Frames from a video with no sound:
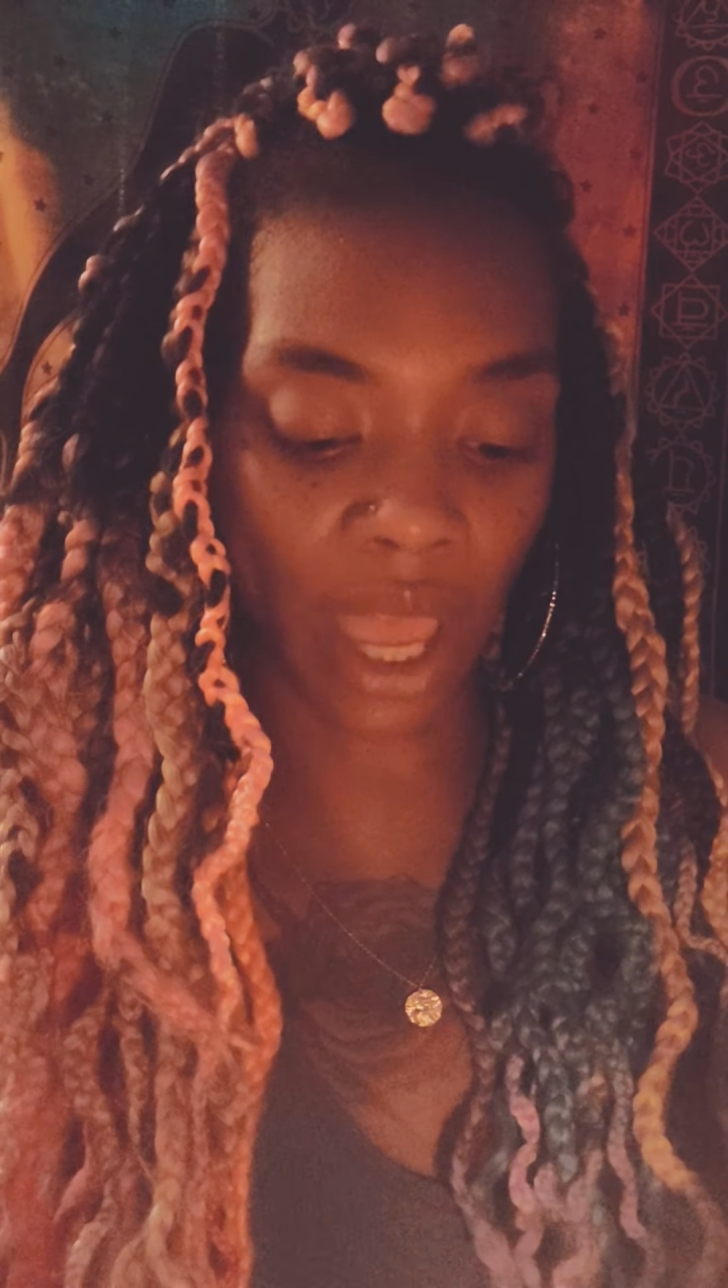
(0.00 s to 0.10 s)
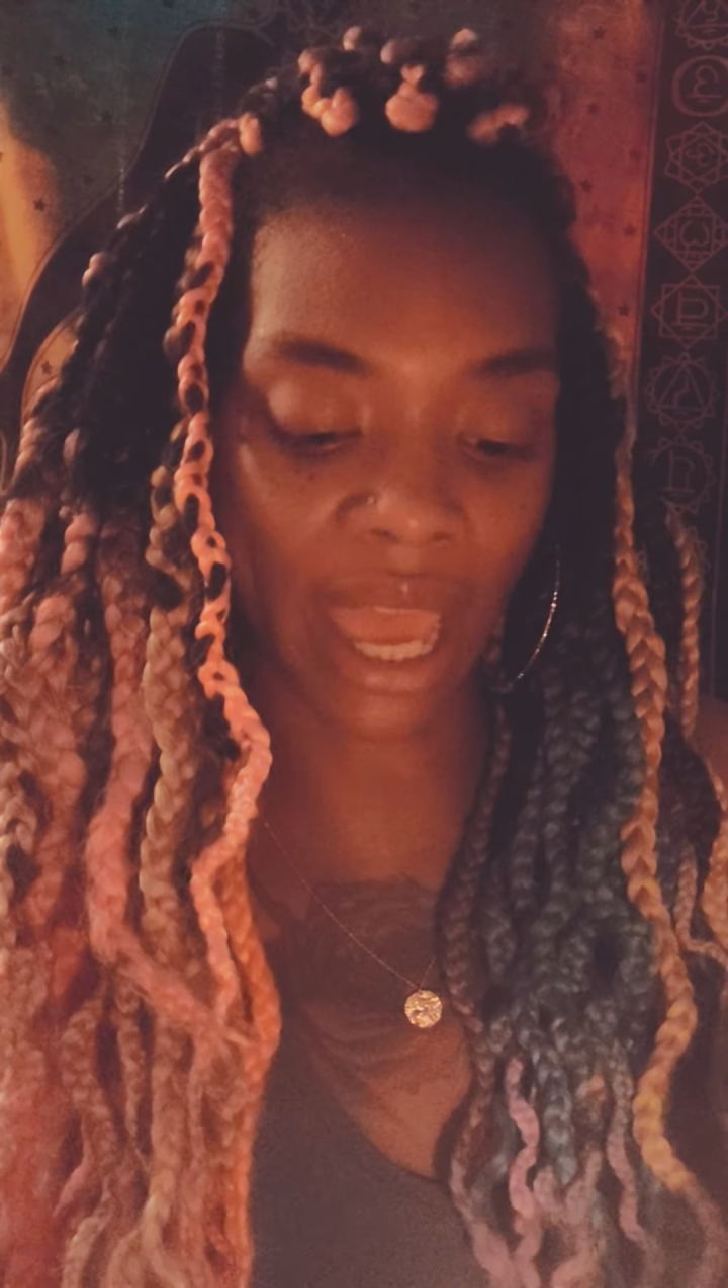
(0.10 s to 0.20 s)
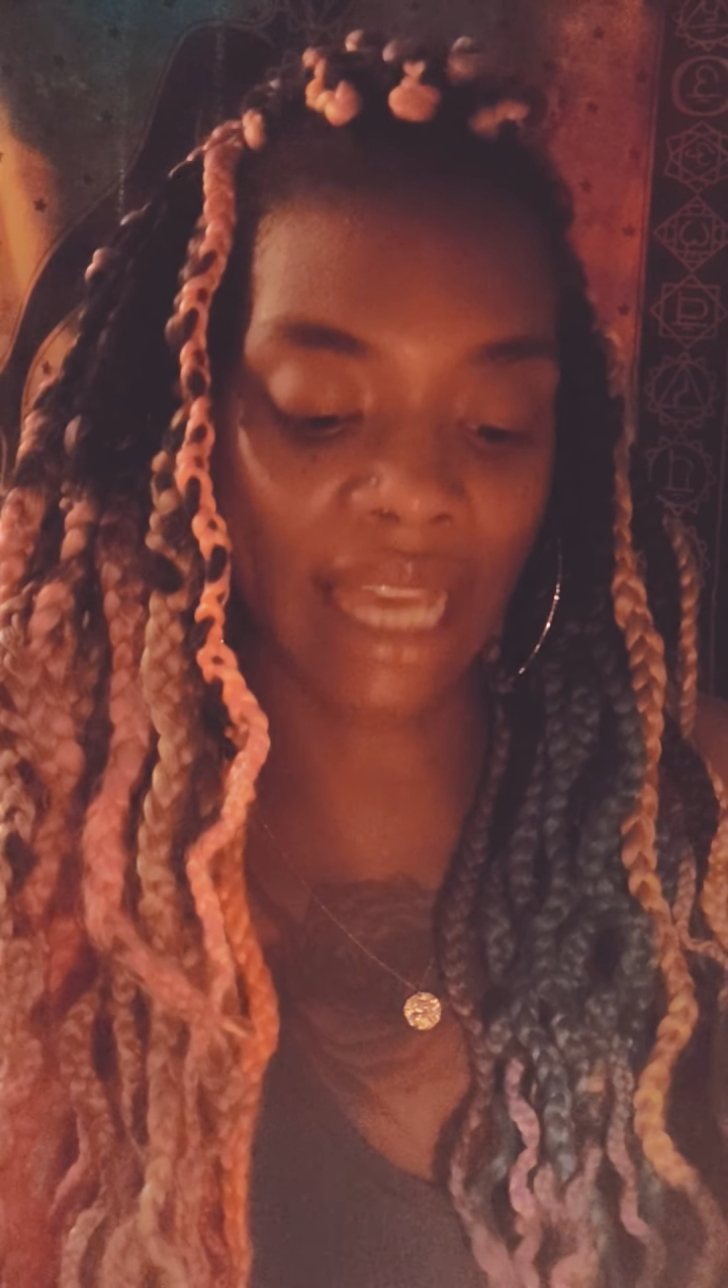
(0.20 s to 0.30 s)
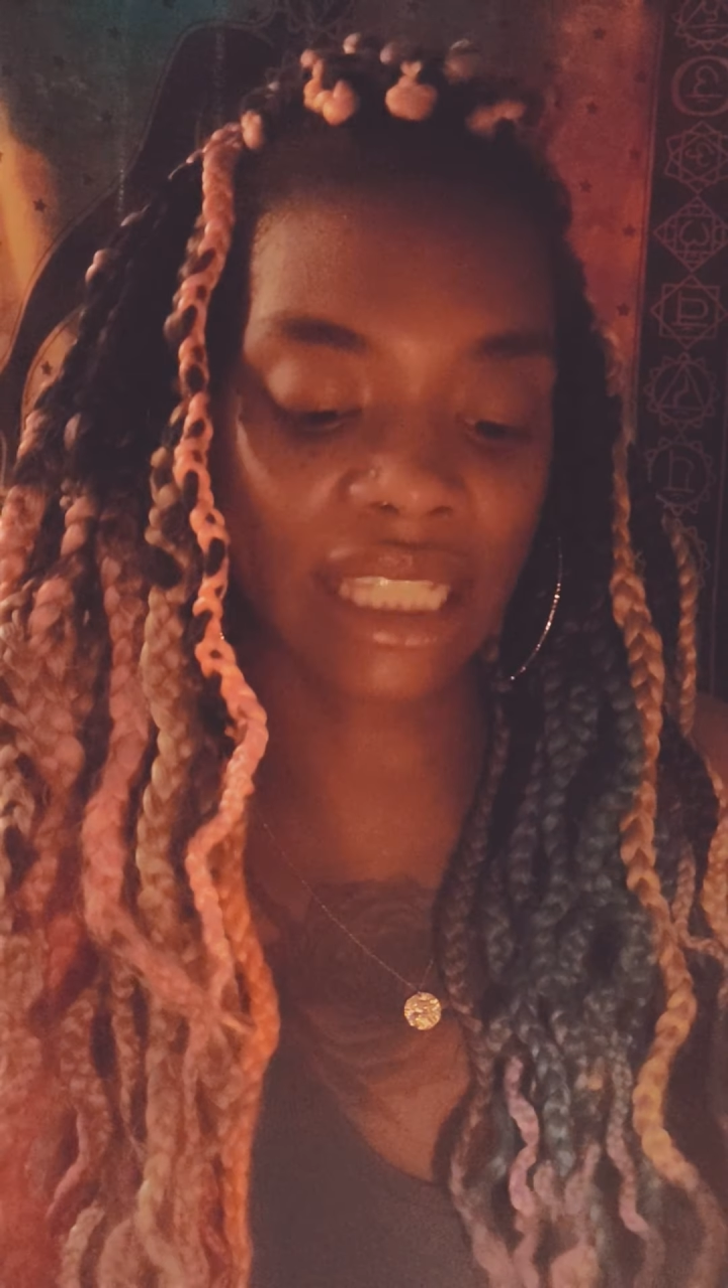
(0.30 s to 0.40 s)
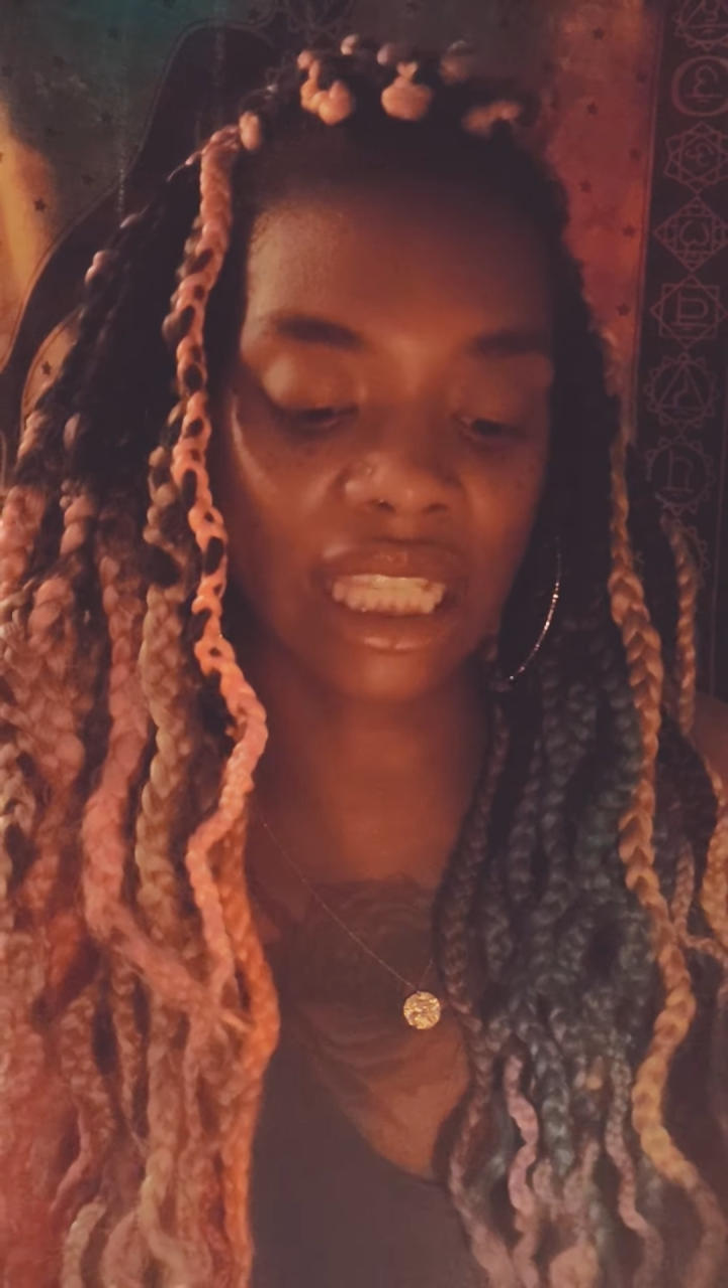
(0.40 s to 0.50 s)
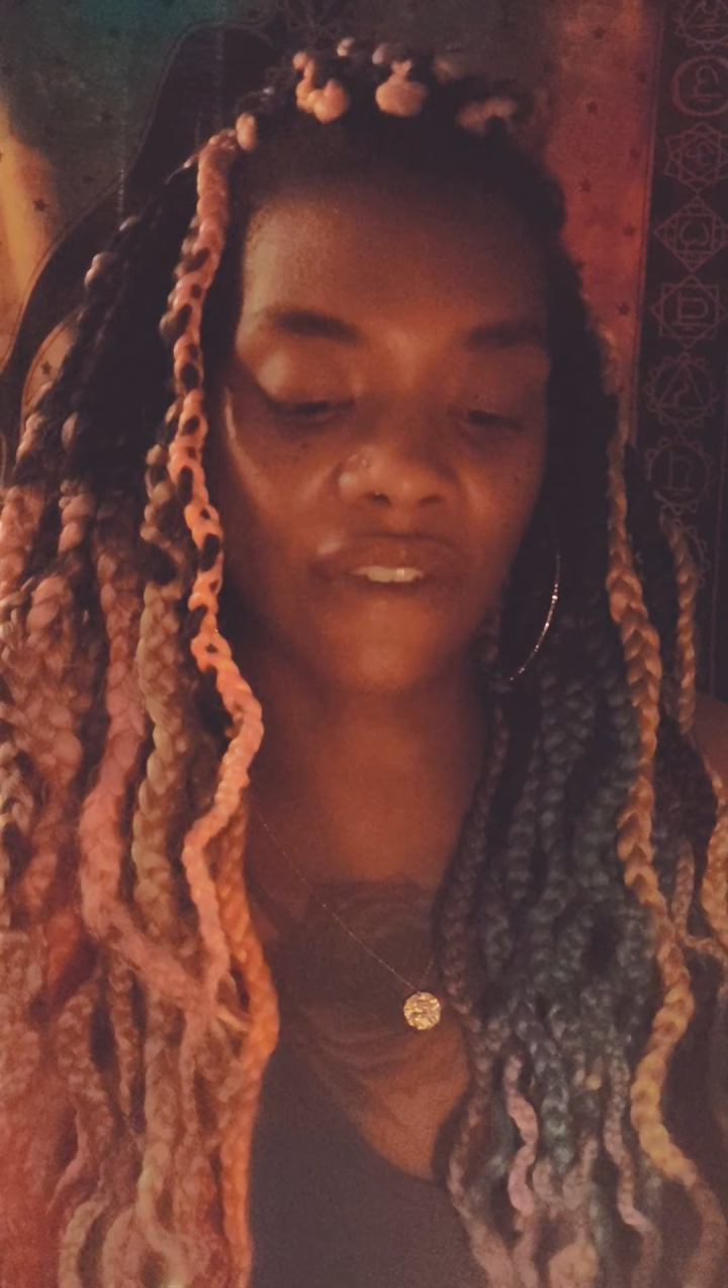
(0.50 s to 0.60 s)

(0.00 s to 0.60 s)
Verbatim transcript: asking